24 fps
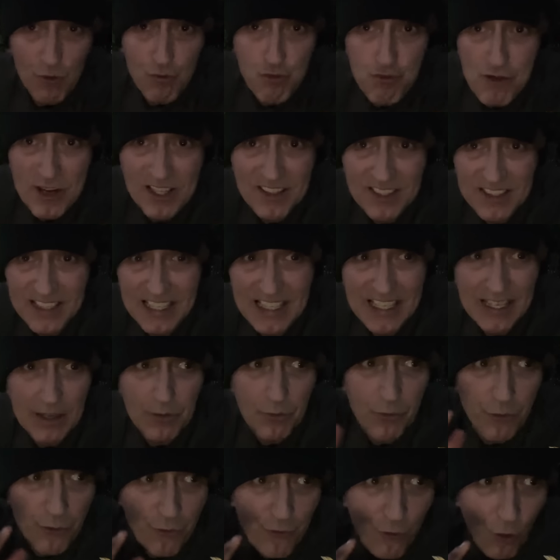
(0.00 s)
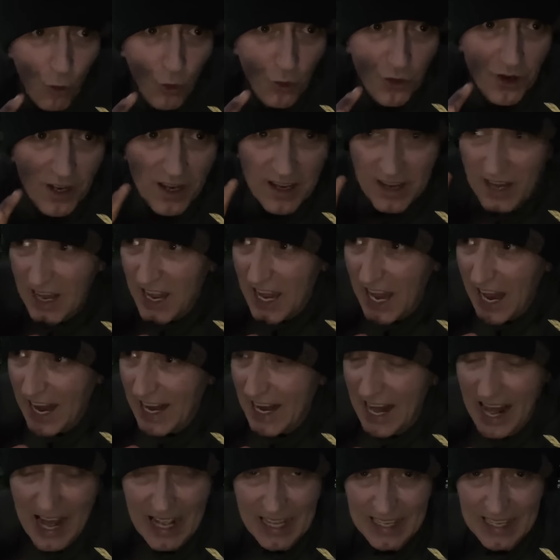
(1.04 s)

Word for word: risky and fun and, and